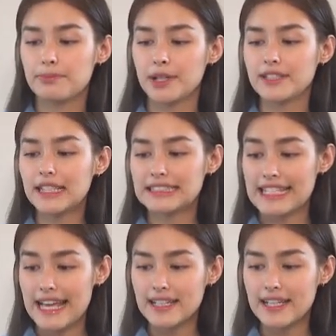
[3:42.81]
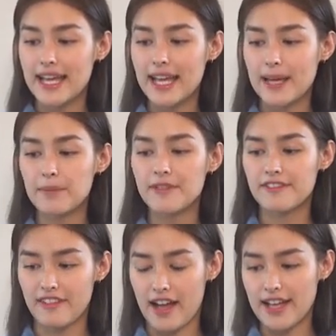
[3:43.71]

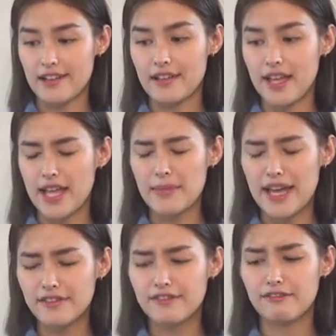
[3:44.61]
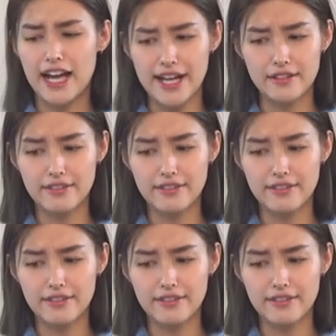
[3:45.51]
@BernadetteMF5